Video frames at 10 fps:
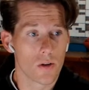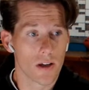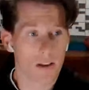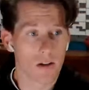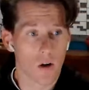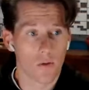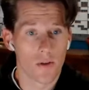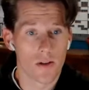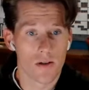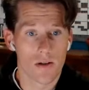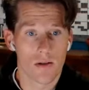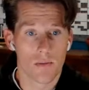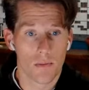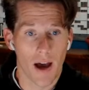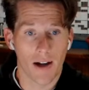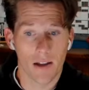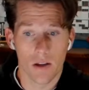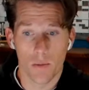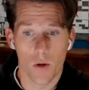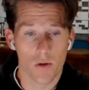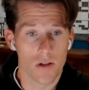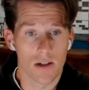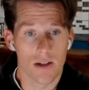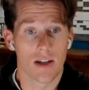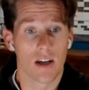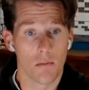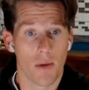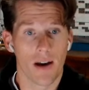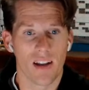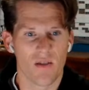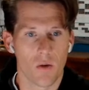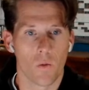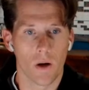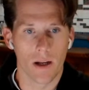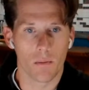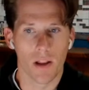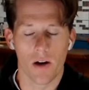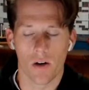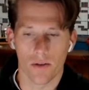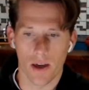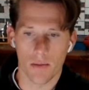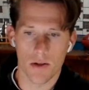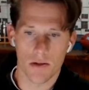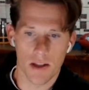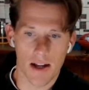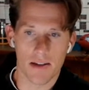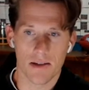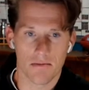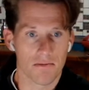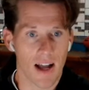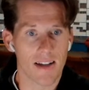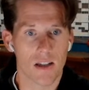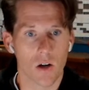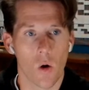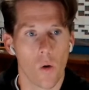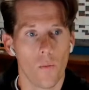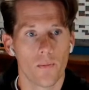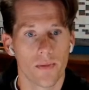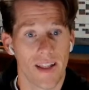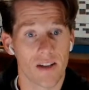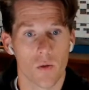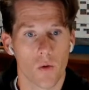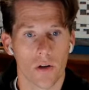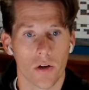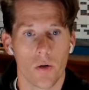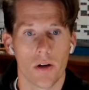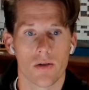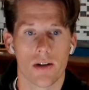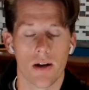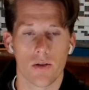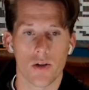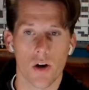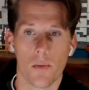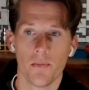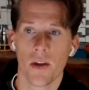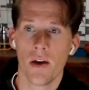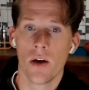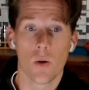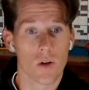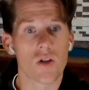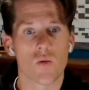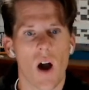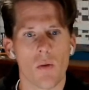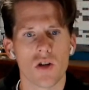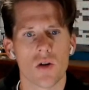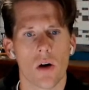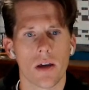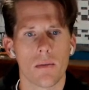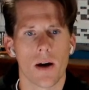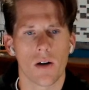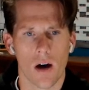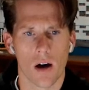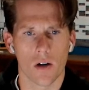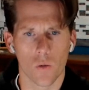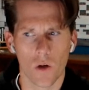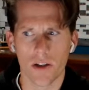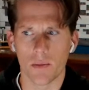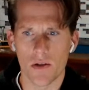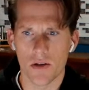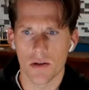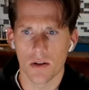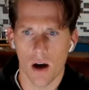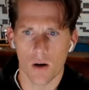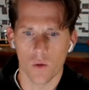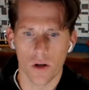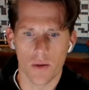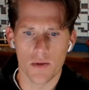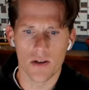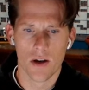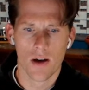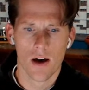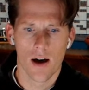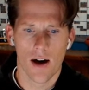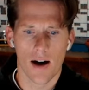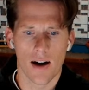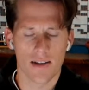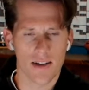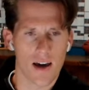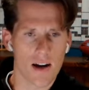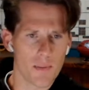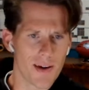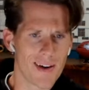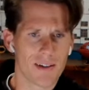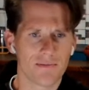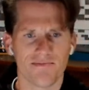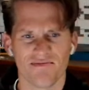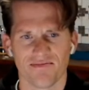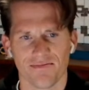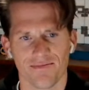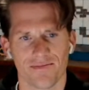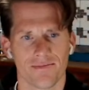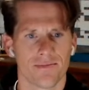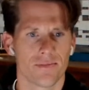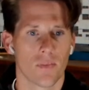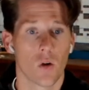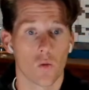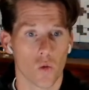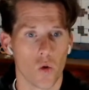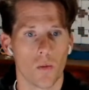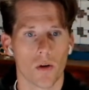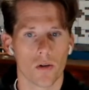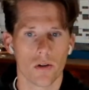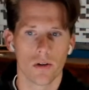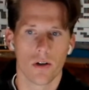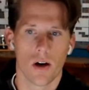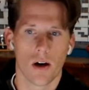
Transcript: get the Dolphins back into the postseason and competitive and winning playoff games. That's the goal. And that's what we're going to do here today on the show, which is why we're talking about Connor Williams. Connor Williams, it's kind of been rumored,